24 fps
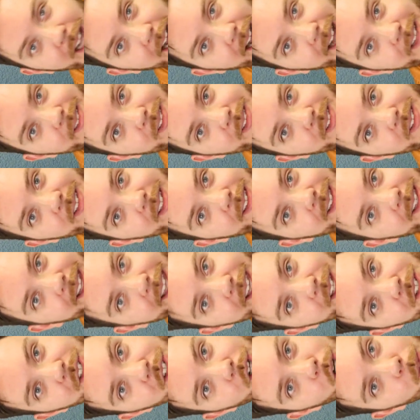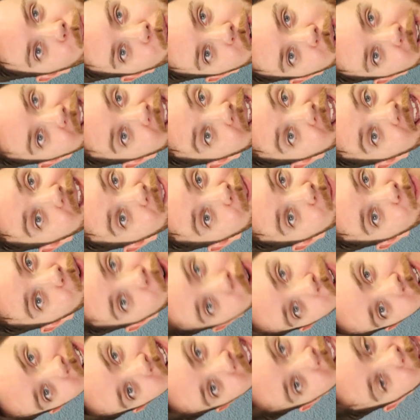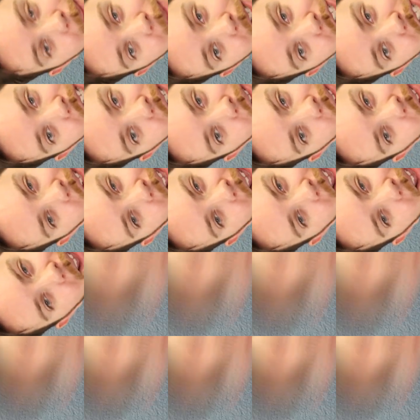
are constantly interpreting inverted images,